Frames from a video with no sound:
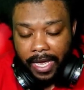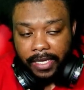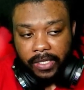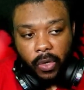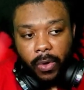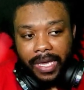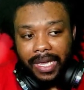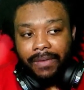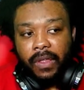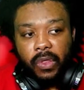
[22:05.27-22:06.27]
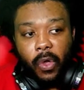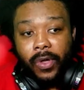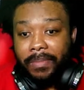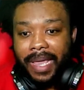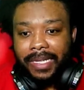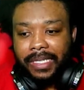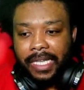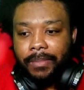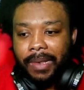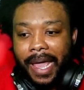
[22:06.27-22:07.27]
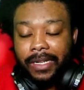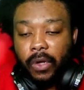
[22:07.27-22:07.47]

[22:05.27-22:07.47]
so even though he may seem like the